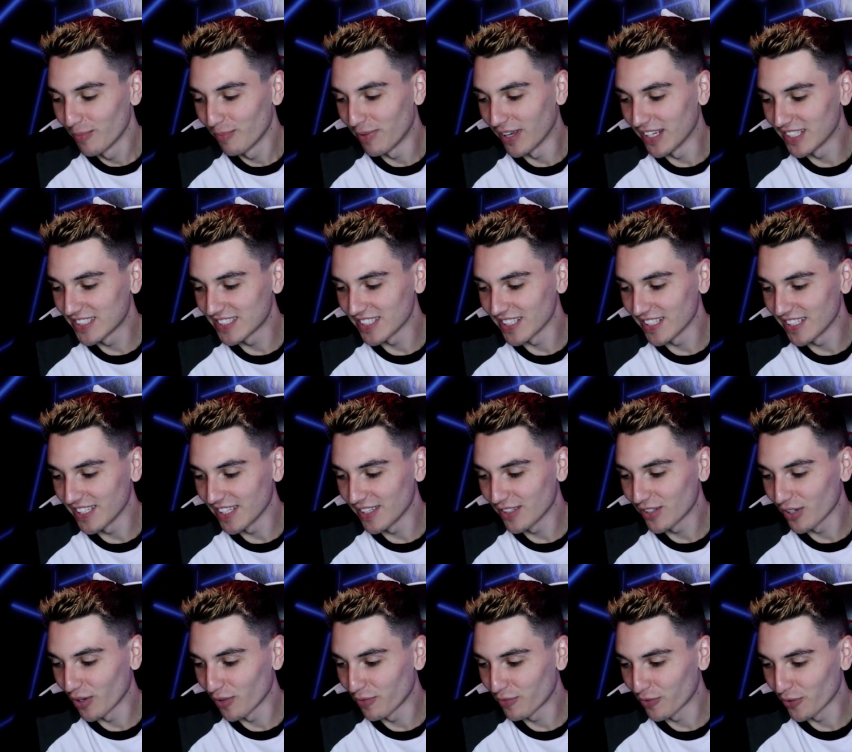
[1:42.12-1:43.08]
basically,
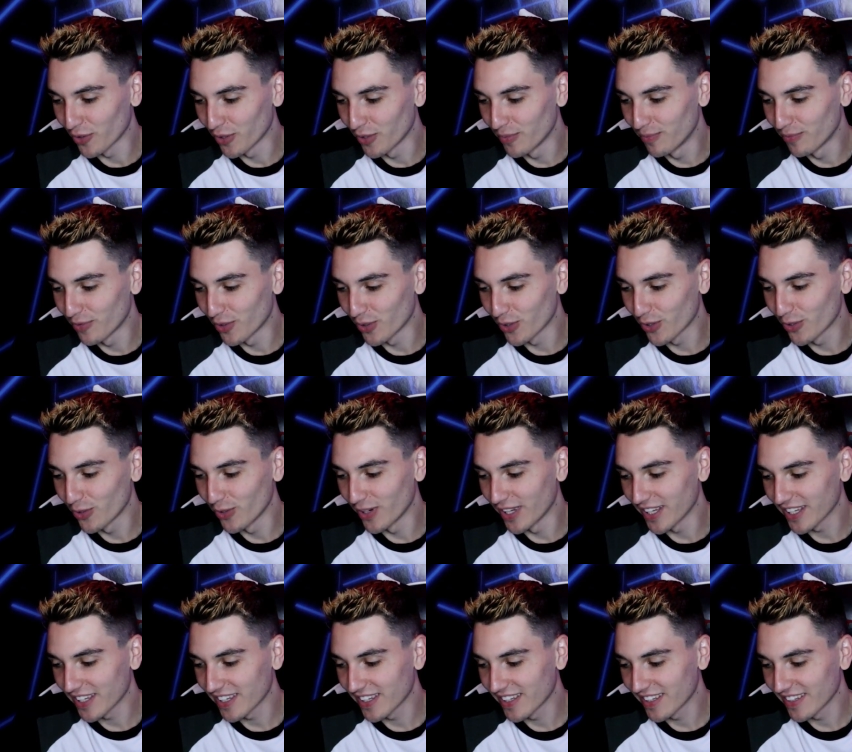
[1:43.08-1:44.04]
go through them real
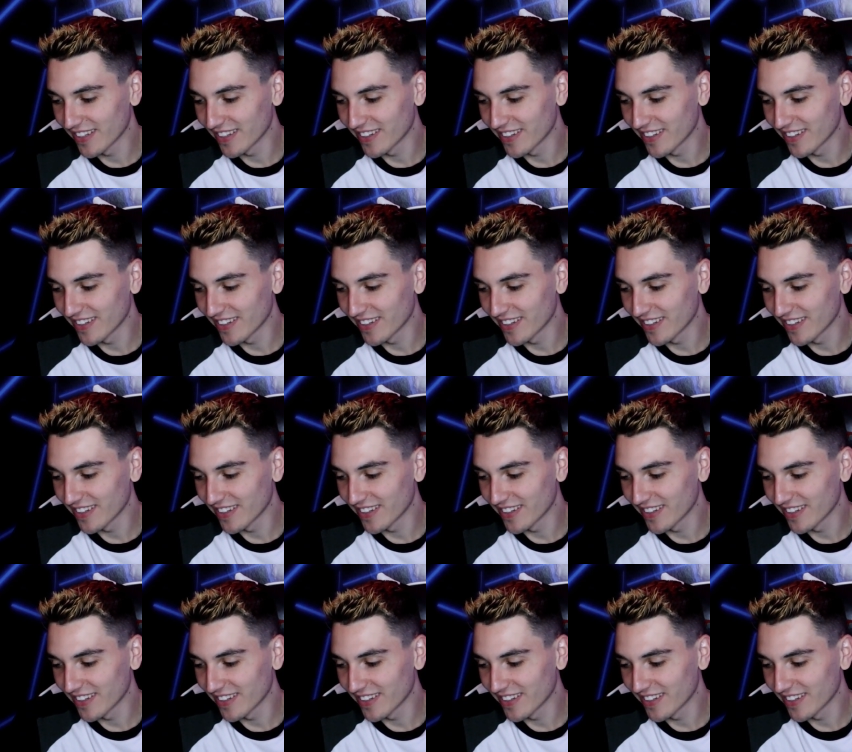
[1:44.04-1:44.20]
quick.